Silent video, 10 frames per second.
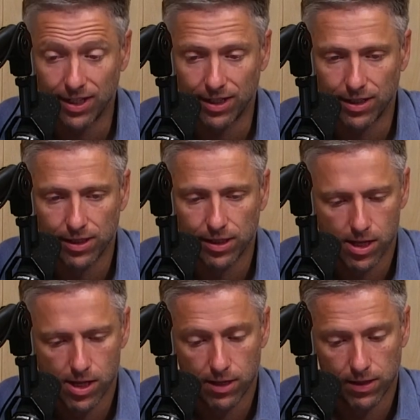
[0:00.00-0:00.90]
That's it.
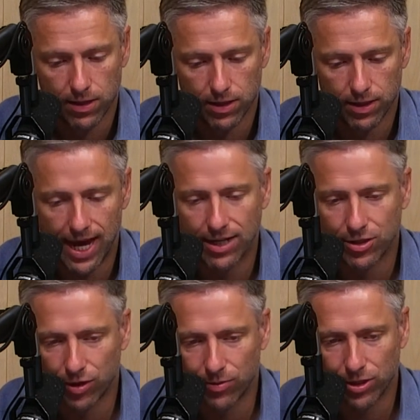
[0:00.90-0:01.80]

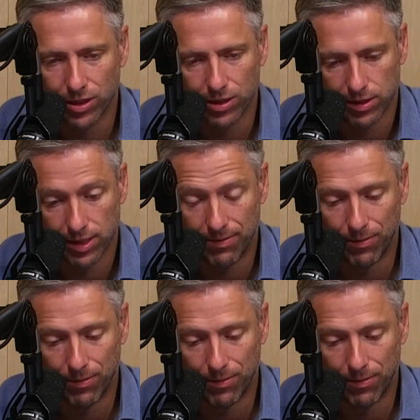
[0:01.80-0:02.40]
That inscription,